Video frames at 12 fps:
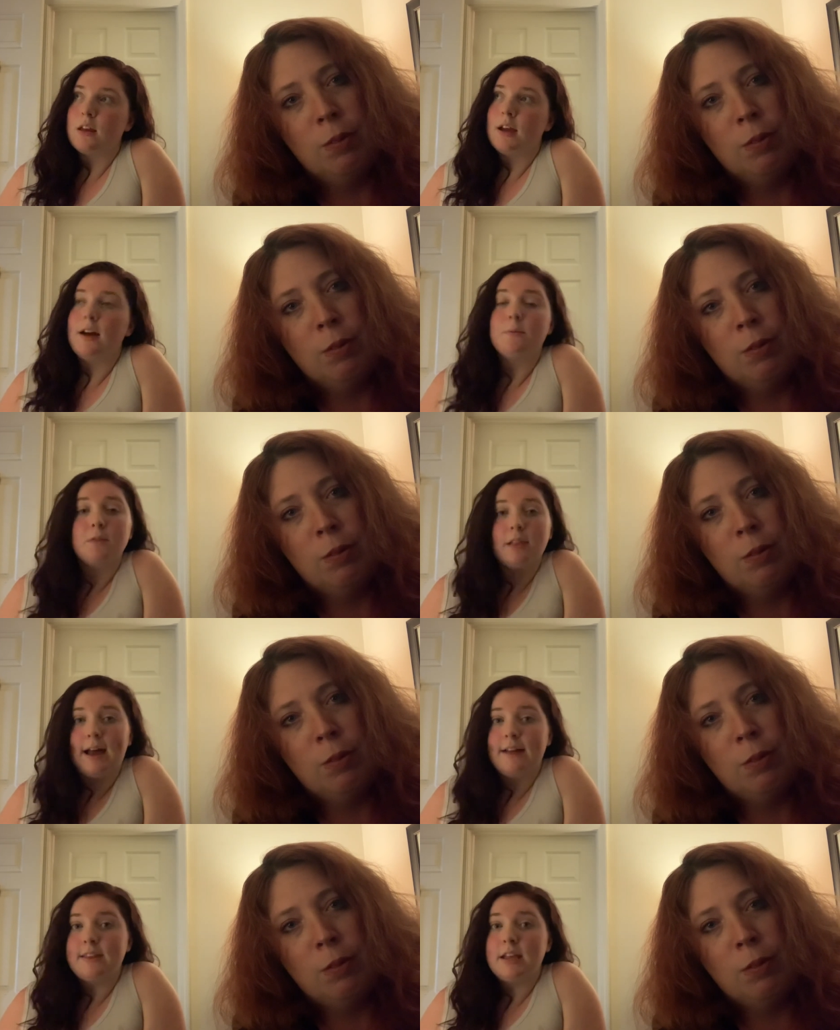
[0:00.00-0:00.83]
Speaker 1: I'm
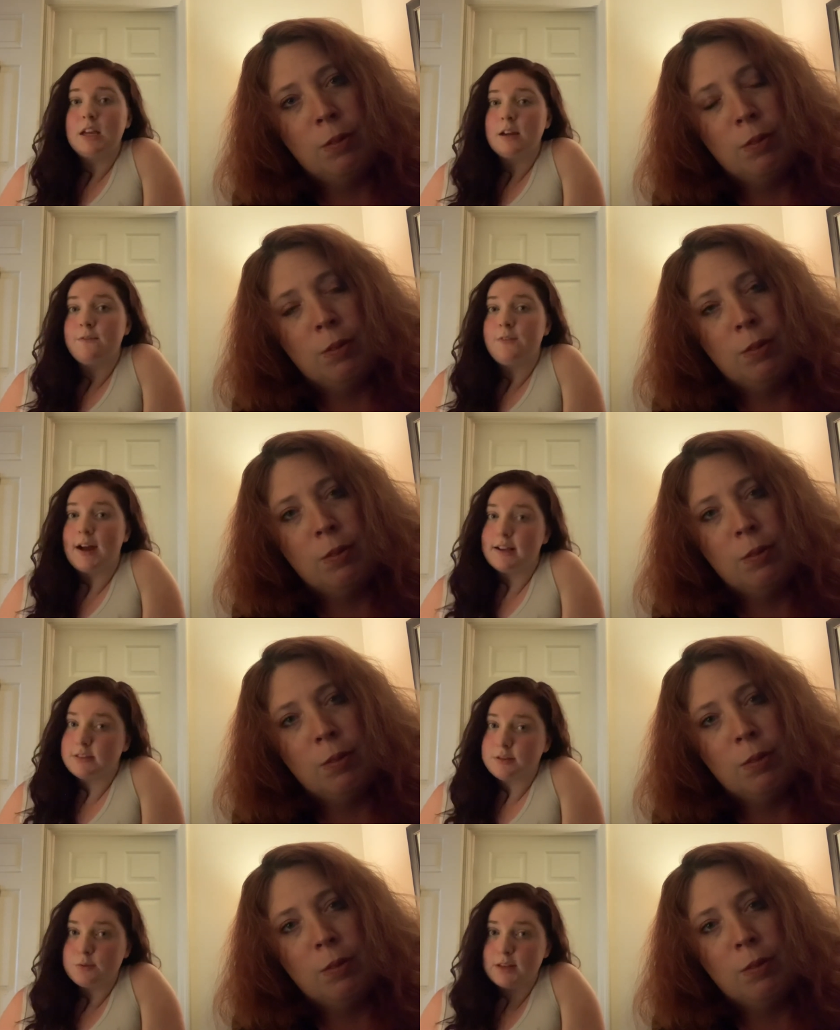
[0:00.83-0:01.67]
glad that he can
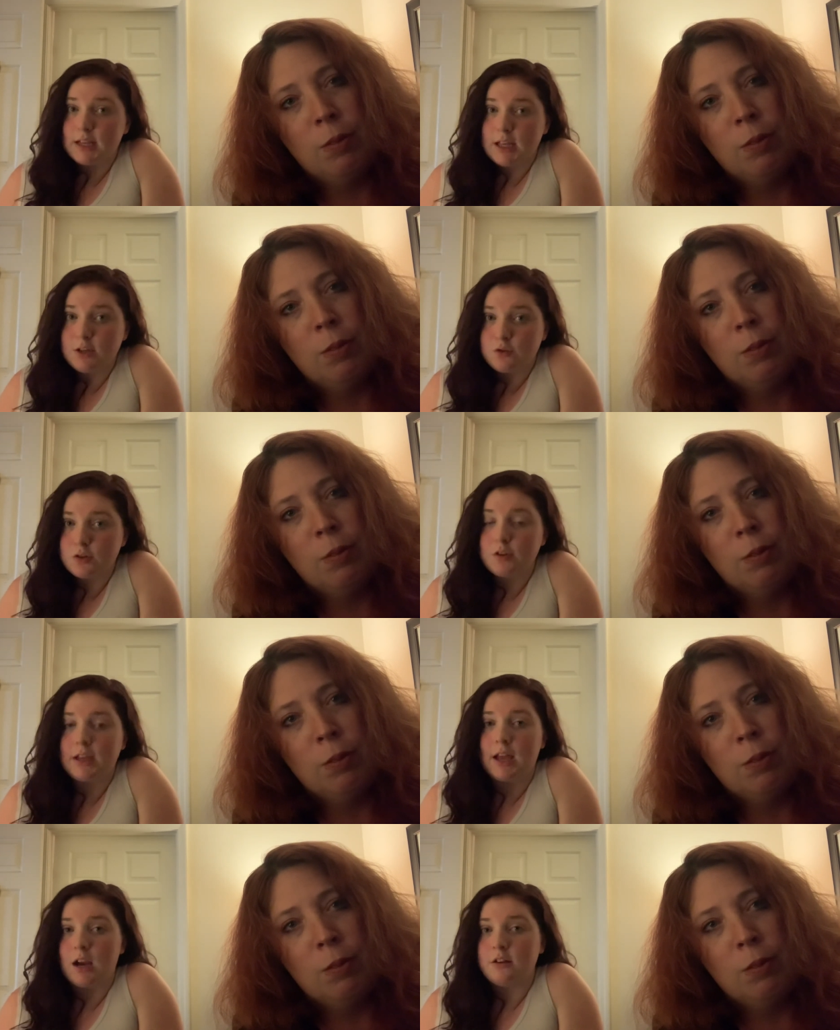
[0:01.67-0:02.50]
find someone that he
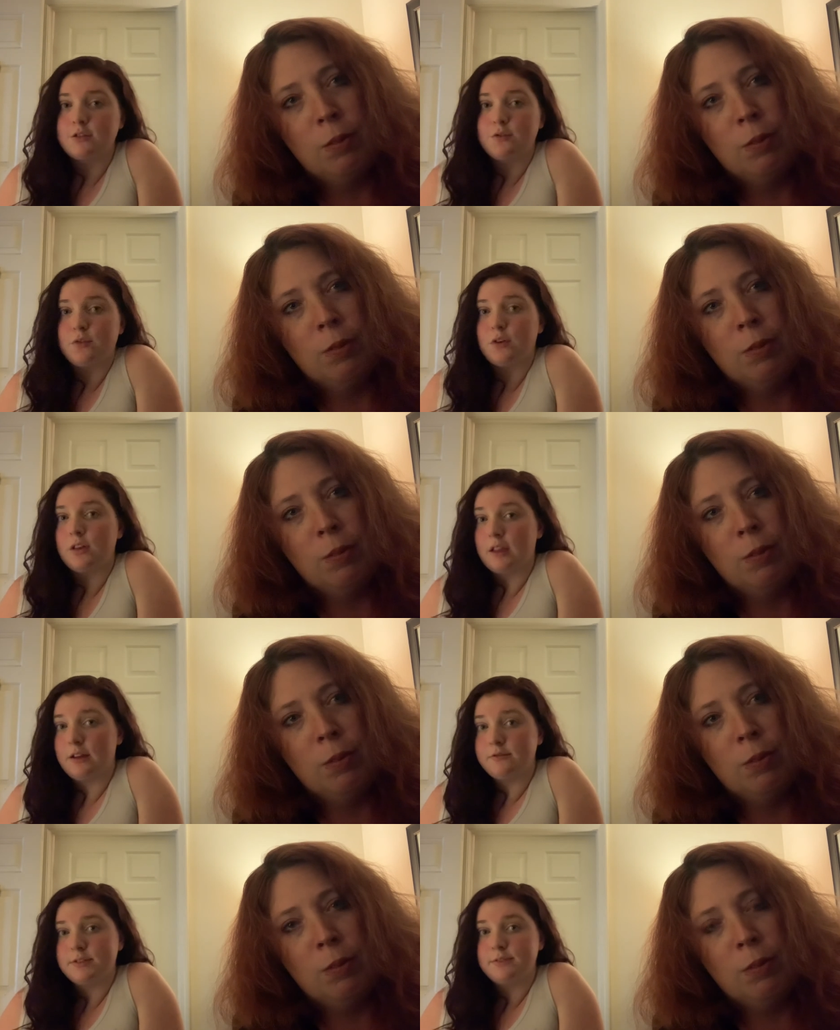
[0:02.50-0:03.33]
truly cares for and
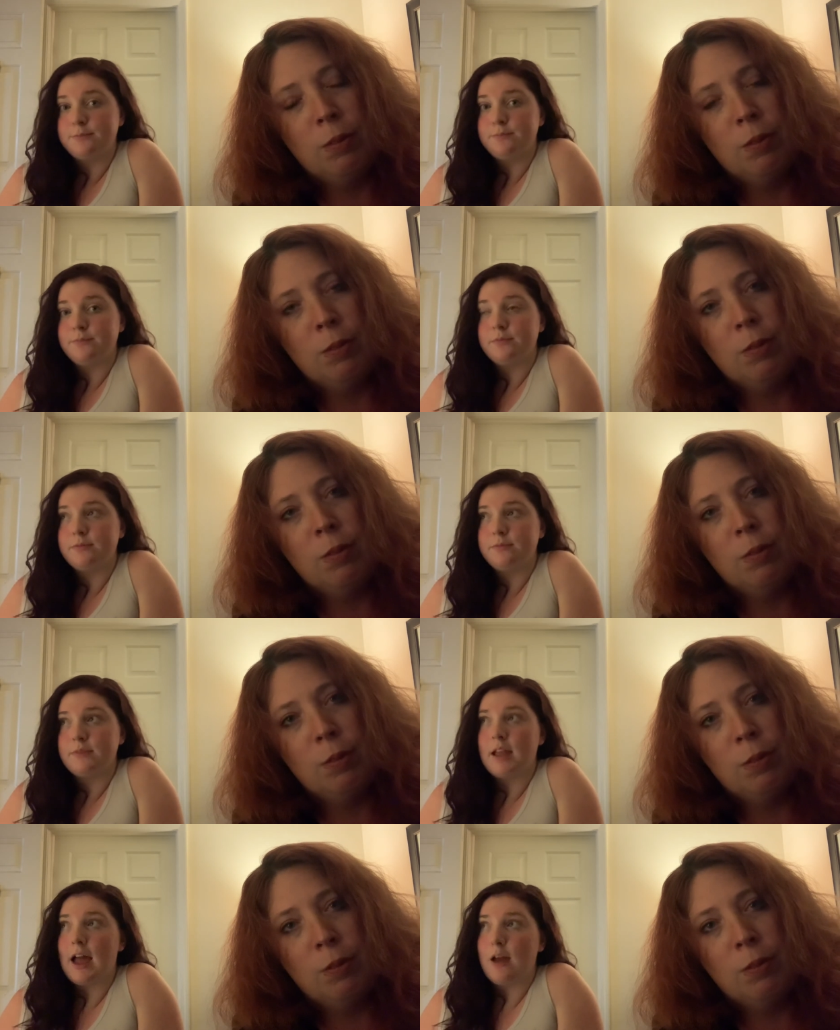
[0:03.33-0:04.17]
loves.
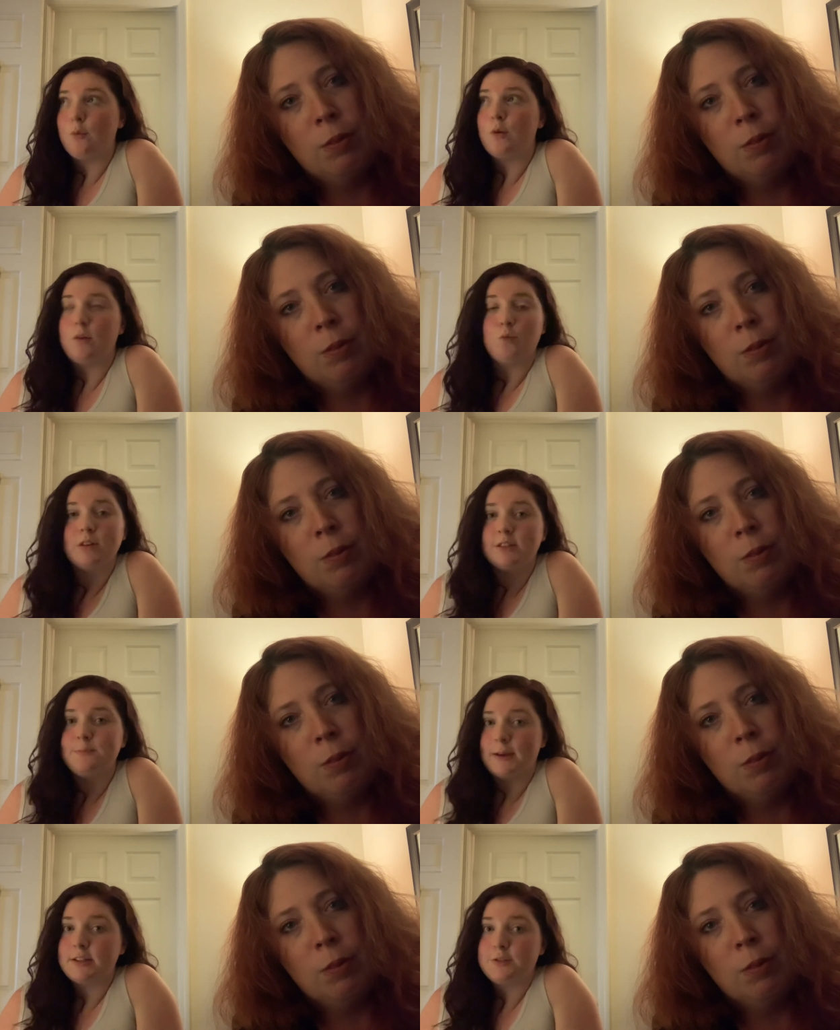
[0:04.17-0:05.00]
I want what's
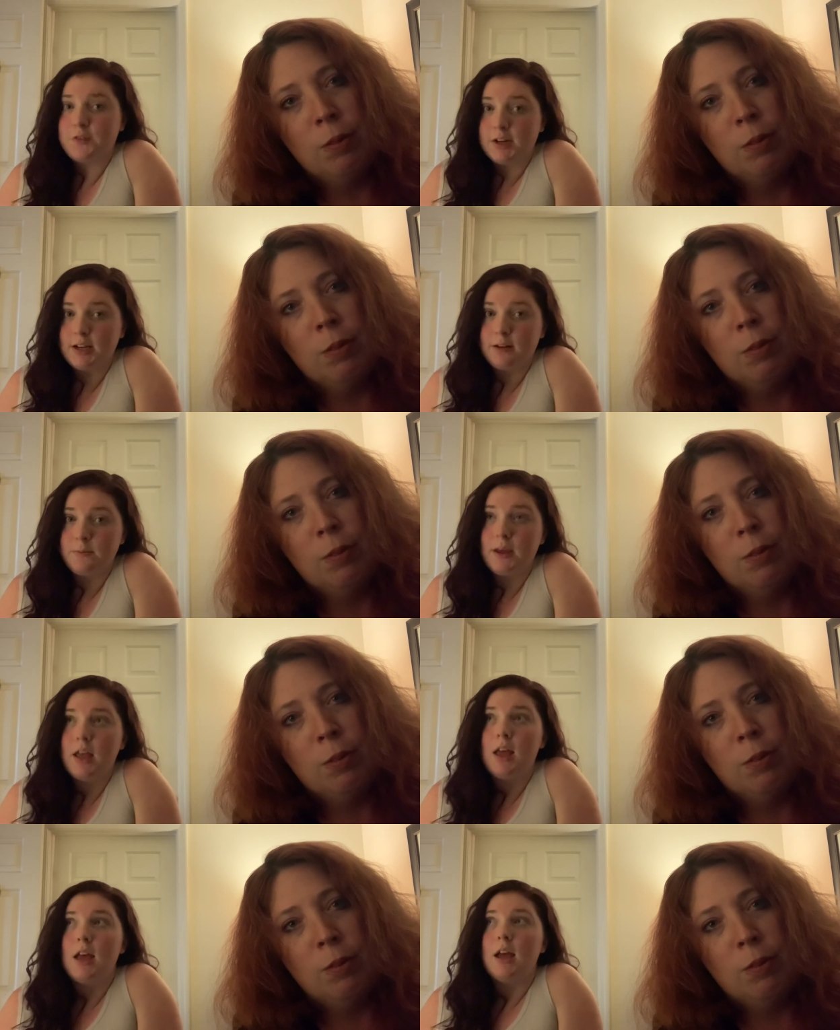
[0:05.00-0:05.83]
best for him
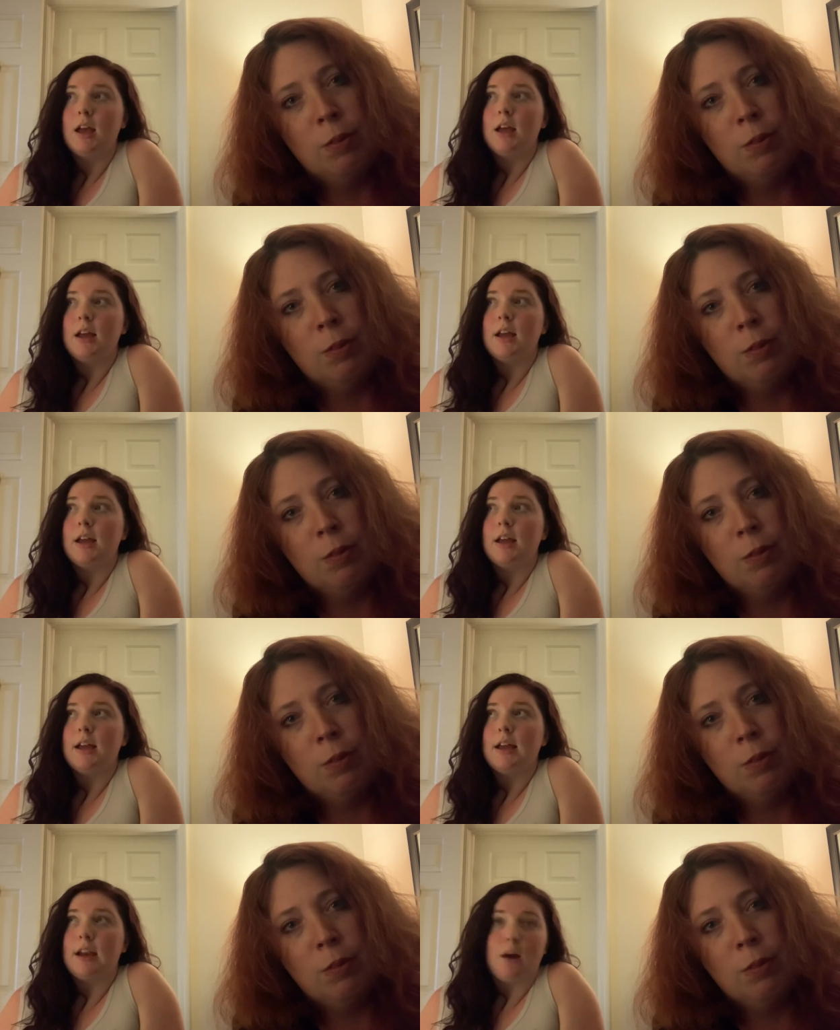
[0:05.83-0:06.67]

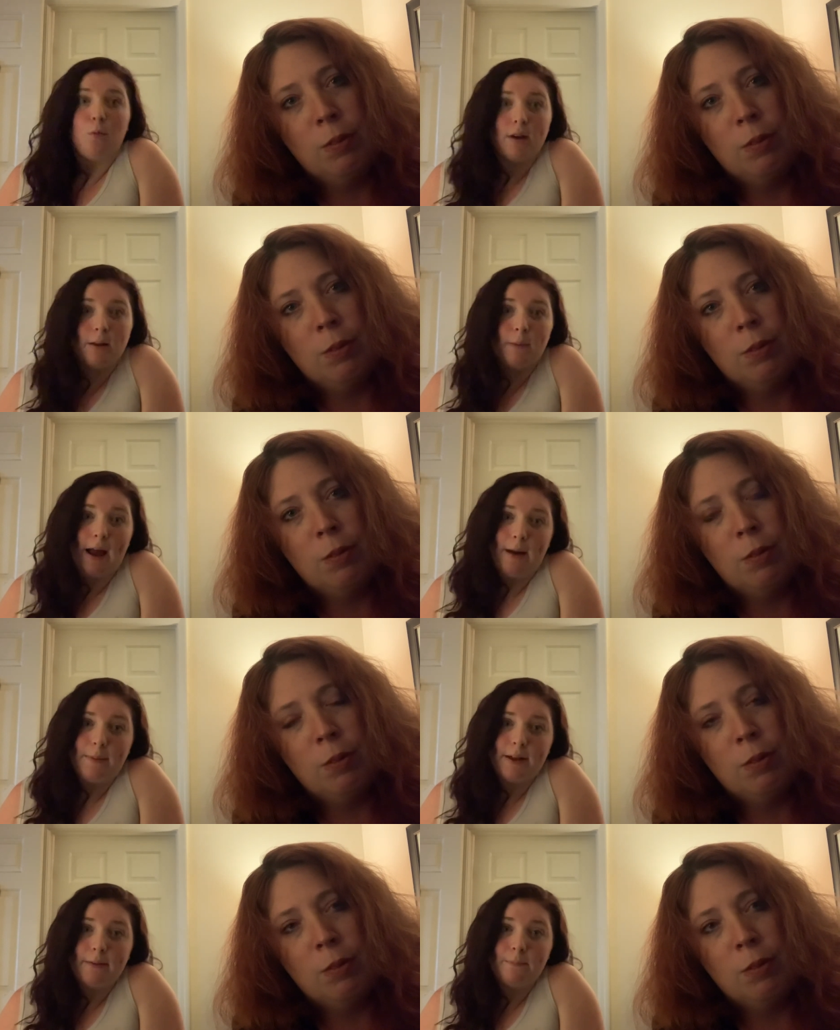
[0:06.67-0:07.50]
and I want him
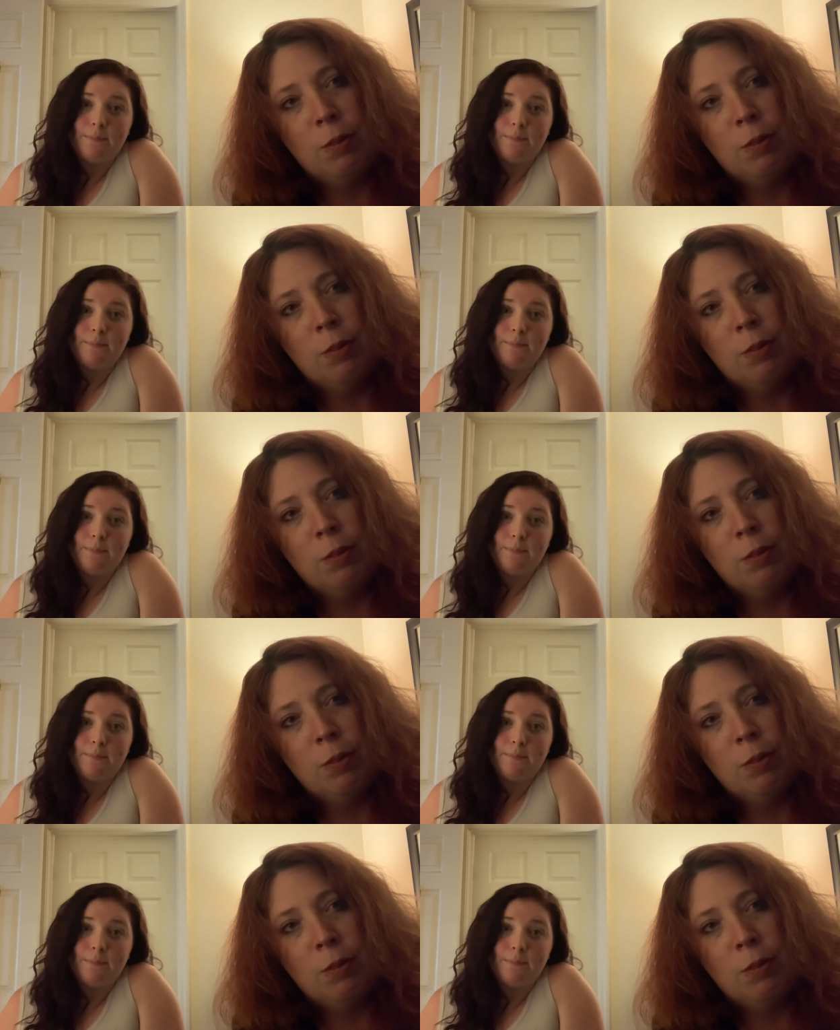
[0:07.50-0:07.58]
happy.